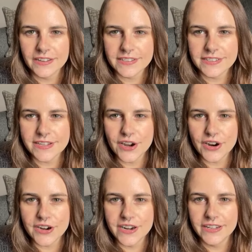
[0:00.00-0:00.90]

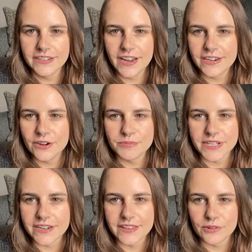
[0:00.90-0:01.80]
CRN. I know I'm
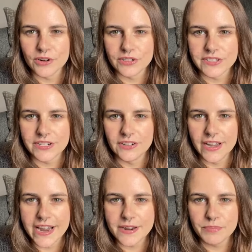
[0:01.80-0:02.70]
saying that wrong still.
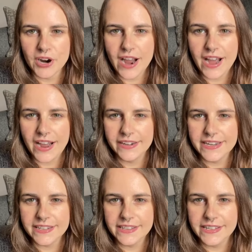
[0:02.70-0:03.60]
Amber I,
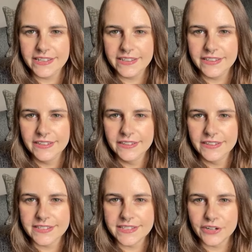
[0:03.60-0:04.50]
Nikki,
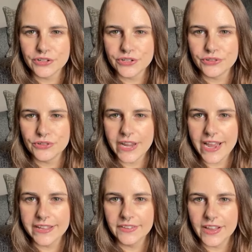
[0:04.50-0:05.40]
Snickerdoodle,
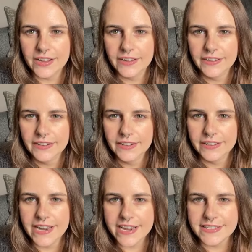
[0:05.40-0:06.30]
Kayla,
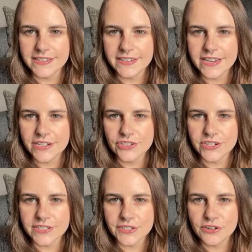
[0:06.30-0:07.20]
Nathan and
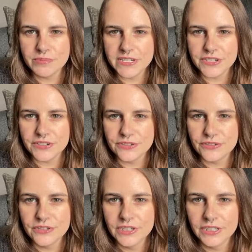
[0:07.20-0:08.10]
Hendrick, Scooby
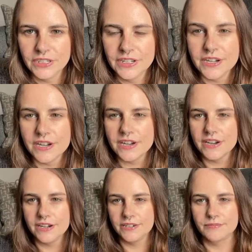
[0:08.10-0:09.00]
Doo.
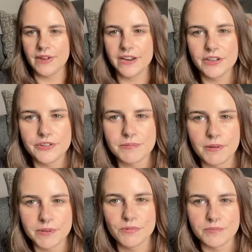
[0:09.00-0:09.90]
Um, I know there's
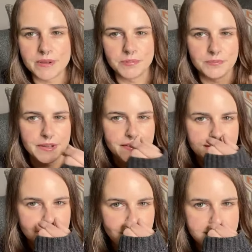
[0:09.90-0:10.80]
probably more people, but
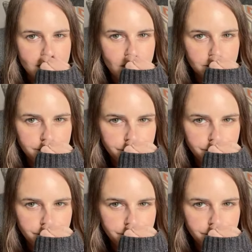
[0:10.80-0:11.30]
that's who I saw.